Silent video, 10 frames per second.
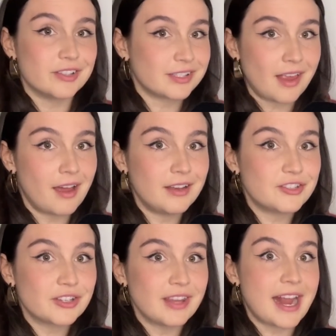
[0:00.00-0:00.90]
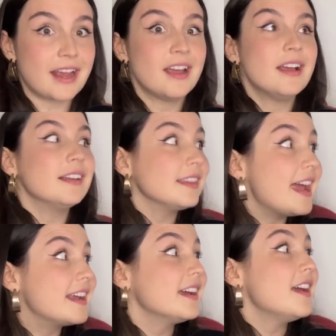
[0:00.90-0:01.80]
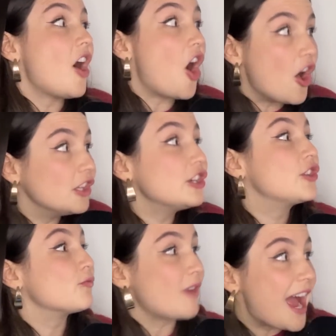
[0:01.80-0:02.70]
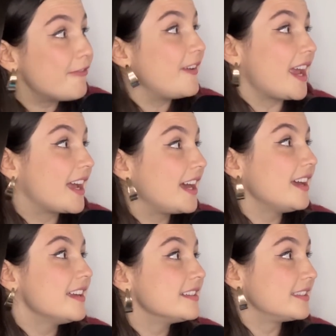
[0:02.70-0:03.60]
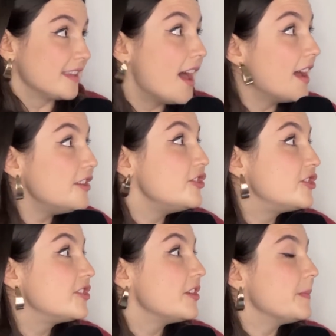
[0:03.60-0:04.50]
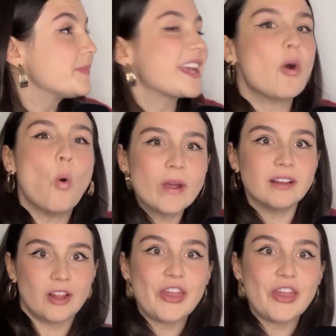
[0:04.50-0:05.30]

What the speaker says: sludge, like holographic sludge, like oil on the